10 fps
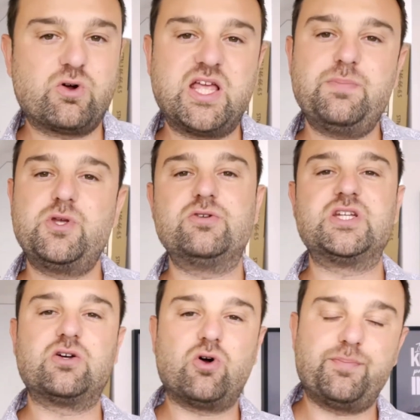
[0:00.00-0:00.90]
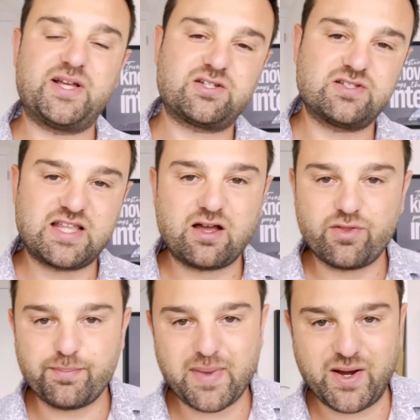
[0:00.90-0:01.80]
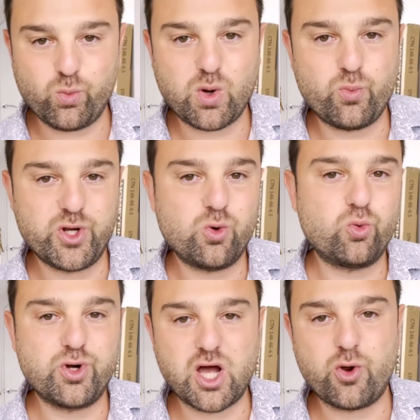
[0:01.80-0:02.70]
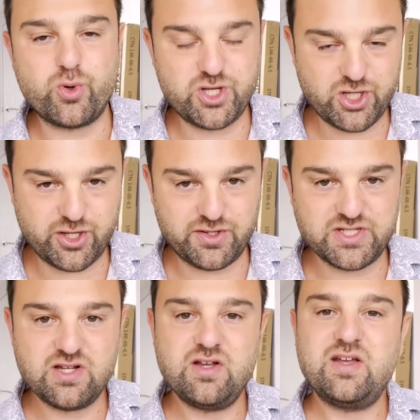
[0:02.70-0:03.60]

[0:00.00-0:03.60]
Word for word: and I'll keep using Coinbase because they are the main one we all know and use,